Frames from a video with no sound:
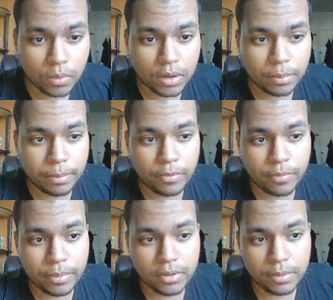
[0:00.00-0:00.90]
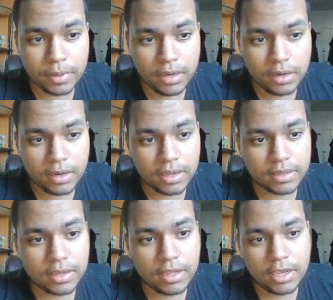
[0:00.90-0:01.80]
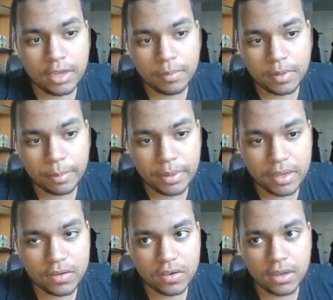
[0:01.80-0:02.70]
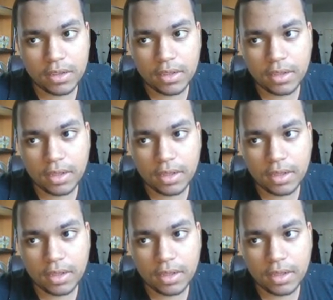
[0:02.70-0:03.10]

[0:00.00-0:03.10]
want to put them here, like the name, the page link,